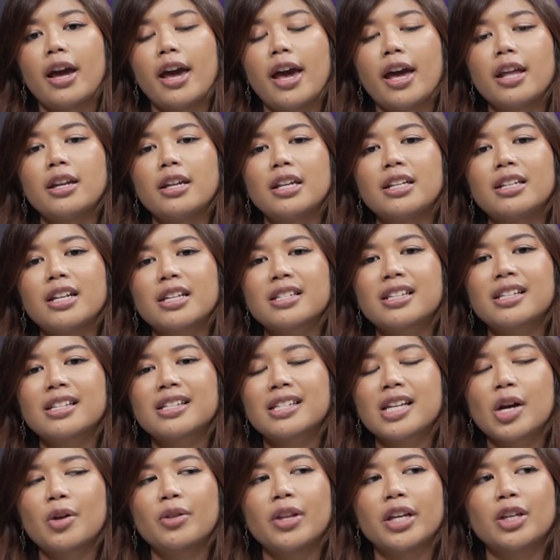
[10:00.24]
And it doesn't
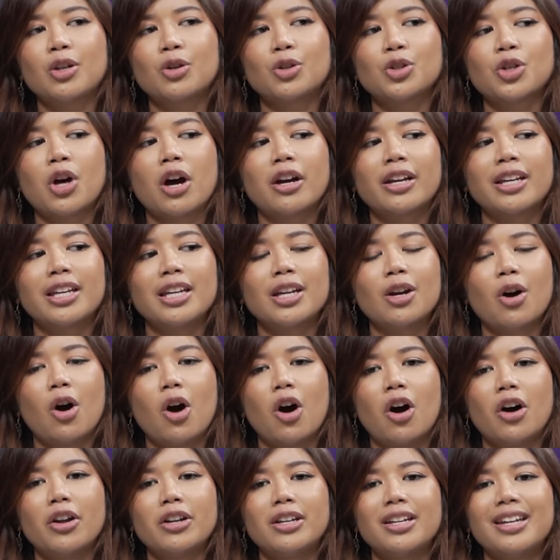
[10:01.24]
sound like you're talking
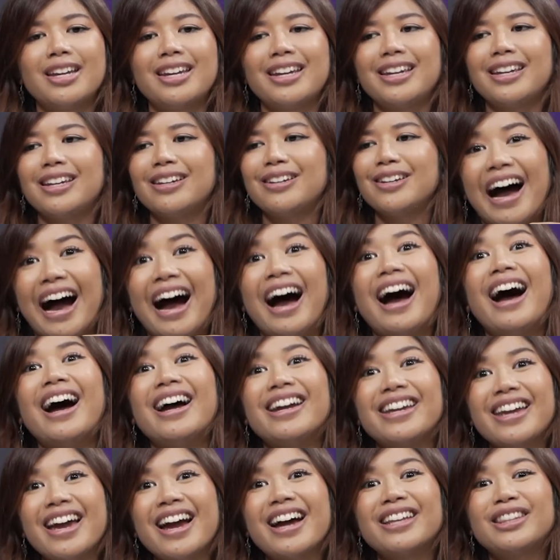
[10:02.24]
on
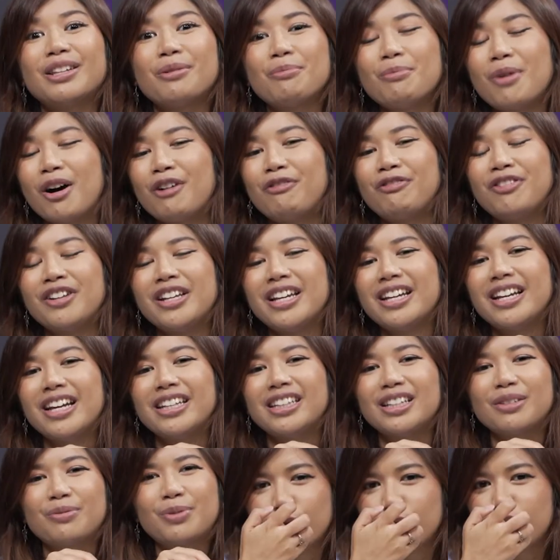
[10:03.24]
the muffling
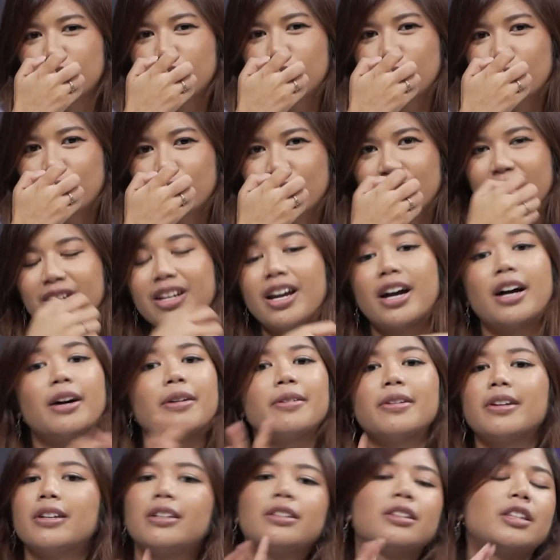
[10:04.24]
and the yeah,
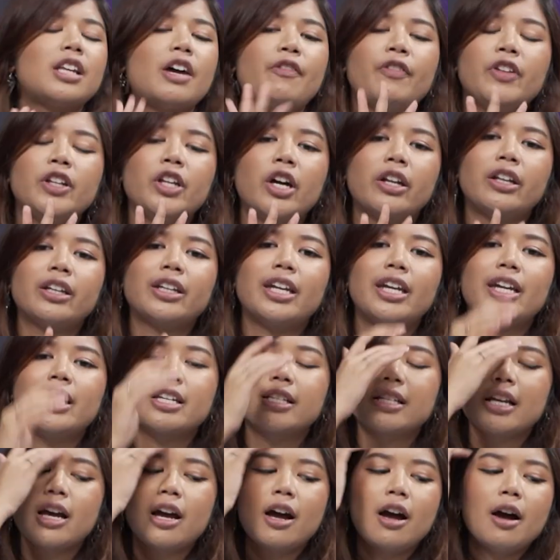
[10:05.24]
definitely not the
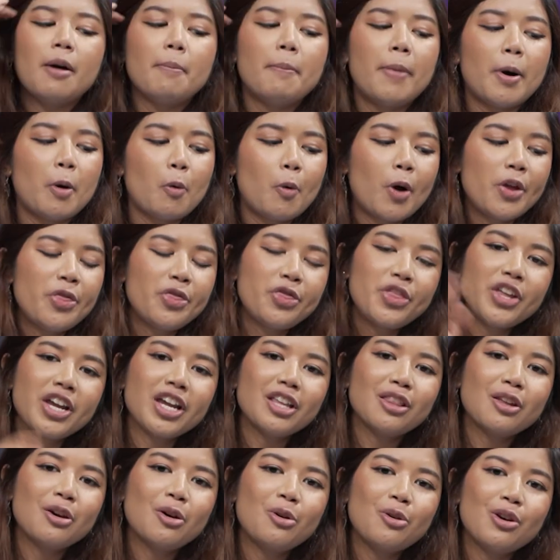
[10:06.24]
case. But one
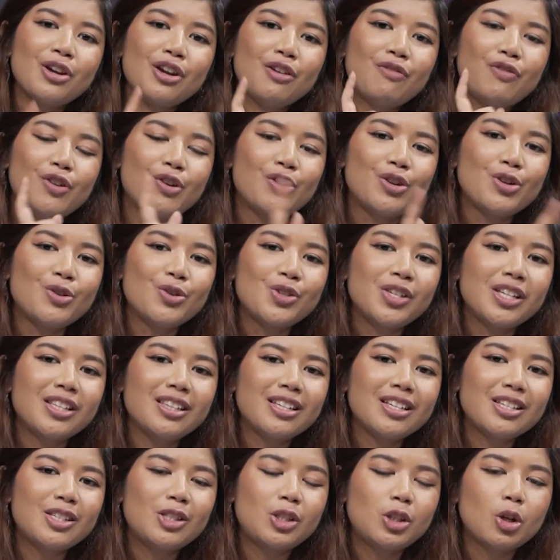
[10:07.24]
thing though, if you're using
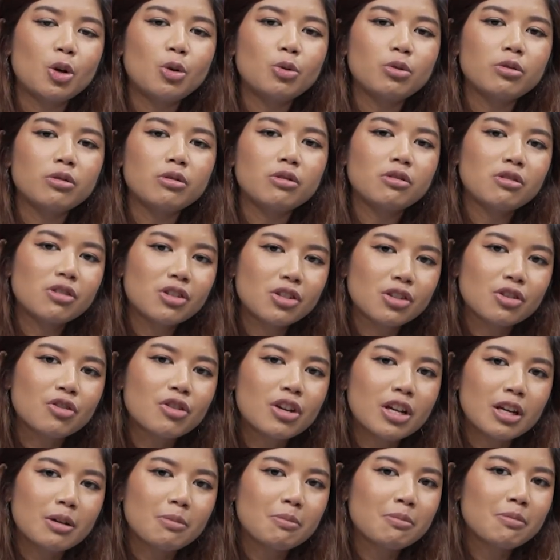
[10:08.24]
this, don't
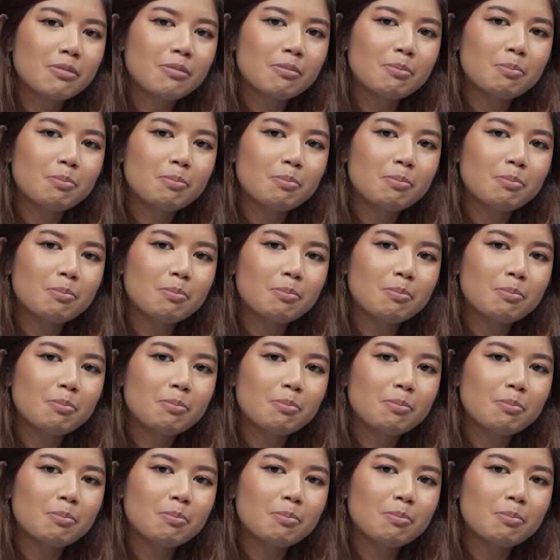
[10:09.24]
scream.